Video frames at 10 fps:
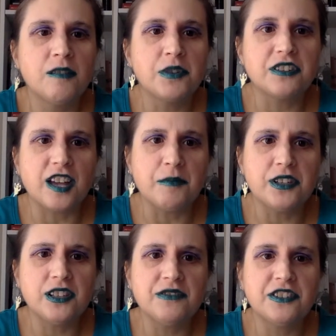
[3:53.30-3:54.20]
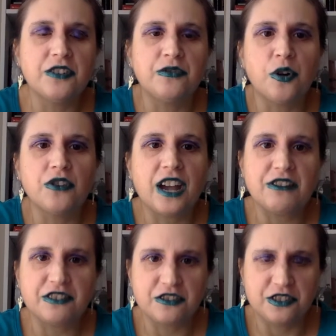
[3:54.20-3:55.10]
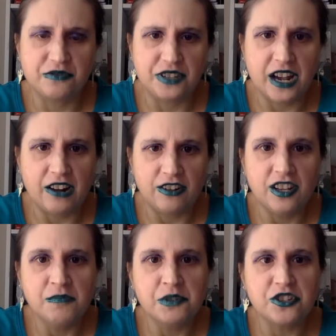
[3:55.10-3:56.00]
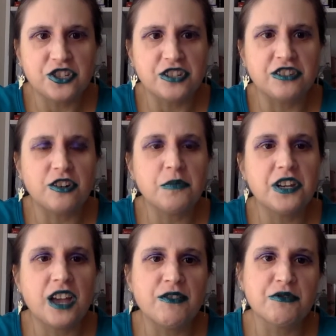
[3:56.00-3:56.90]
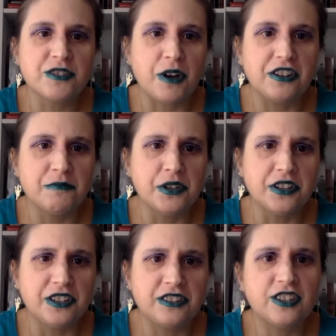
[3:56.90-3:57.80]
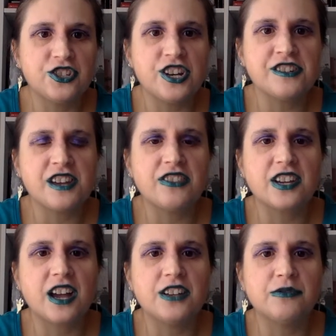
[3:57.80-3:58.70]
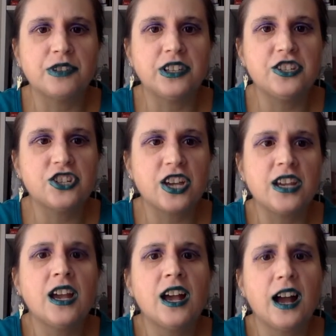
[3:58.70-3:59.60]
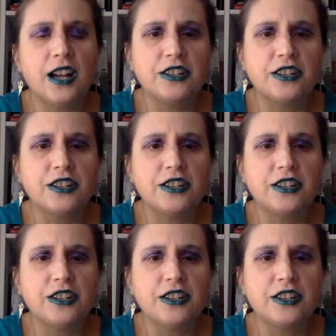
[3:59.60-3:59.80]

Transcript: Because Emily lives so far on the outskirts of town, because she has so many heavy responsibilities, she hasn't had the kind of cliche high